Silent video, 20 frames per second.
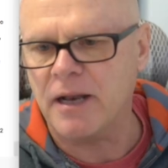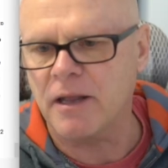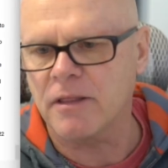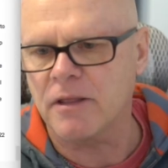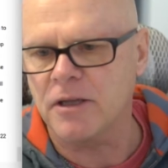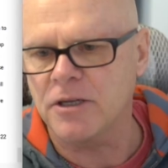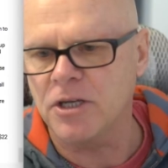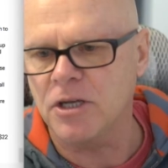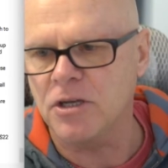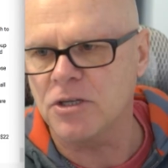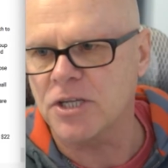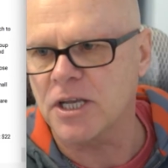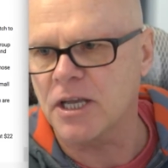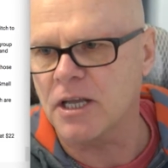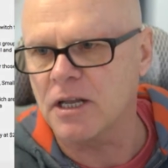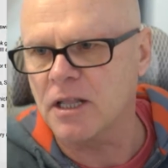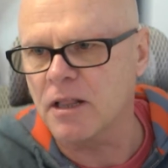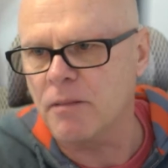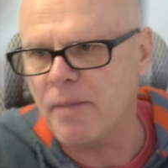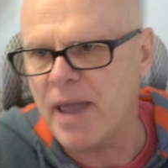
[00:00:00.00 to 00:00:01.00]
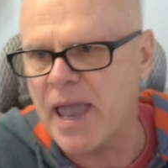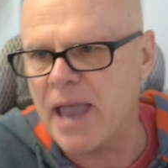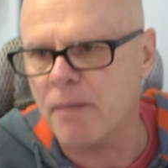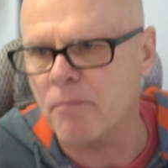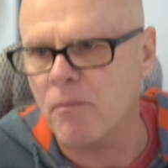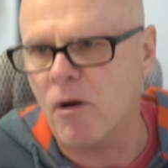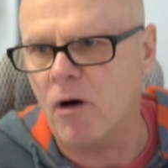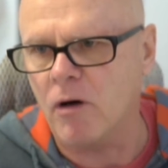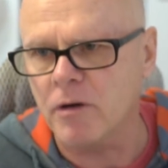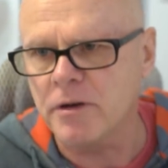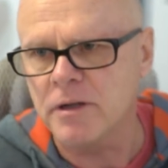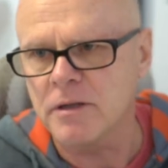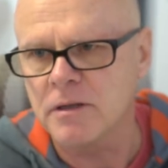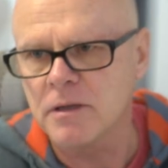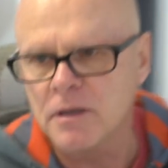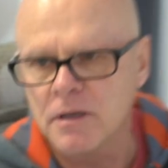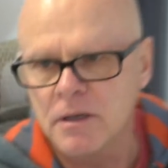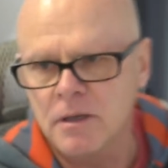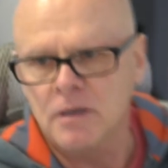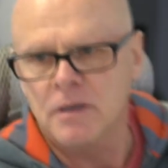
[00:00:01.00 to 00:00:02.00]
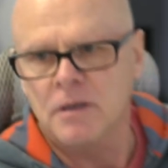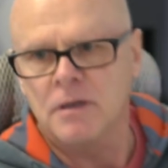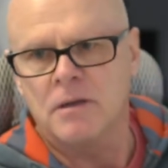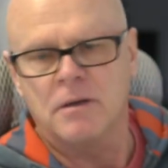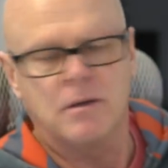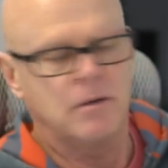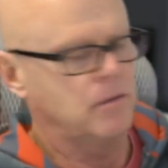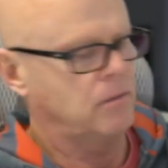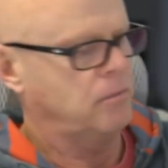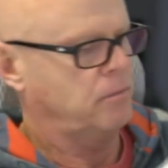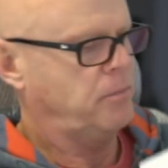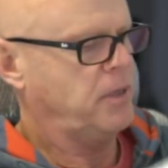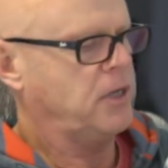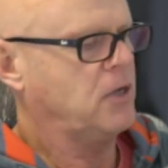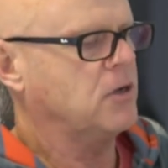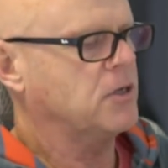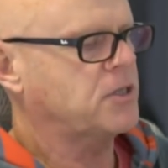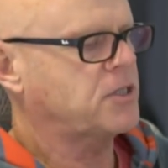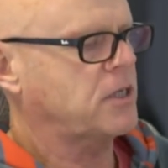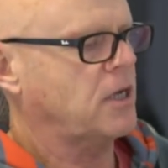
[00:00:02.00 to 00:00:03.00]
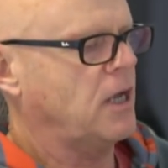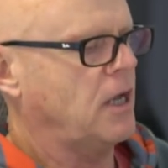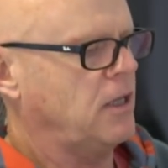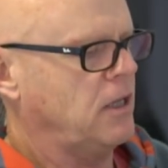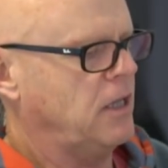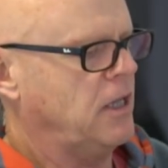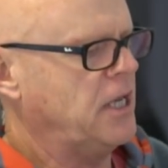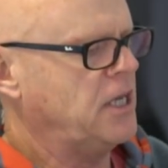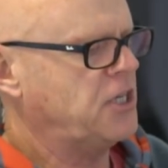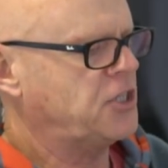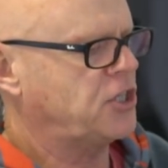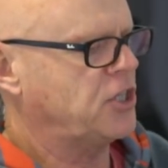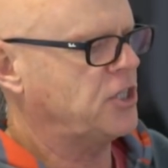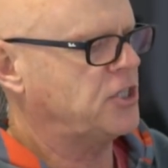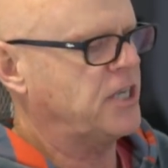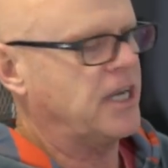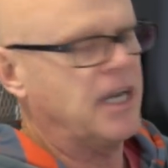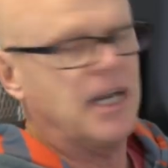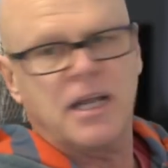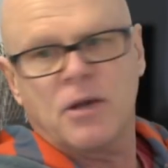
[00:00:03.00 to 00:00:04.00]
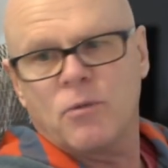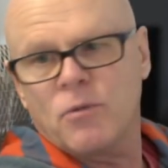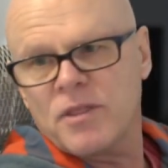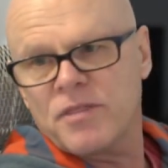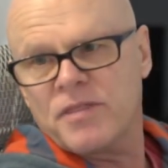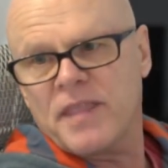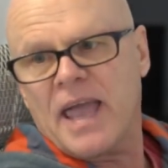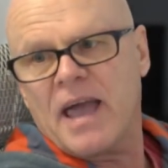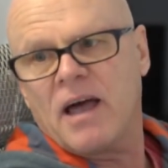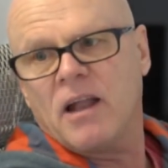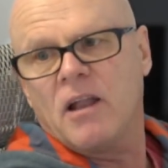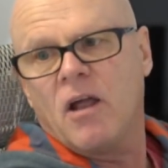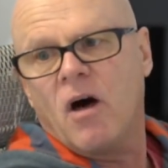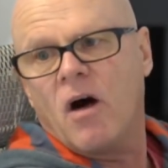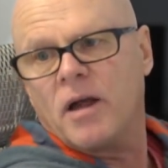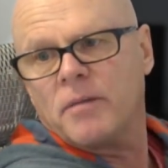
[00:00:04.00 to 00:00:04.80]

better than using a little MagMod because at least you're dealing with now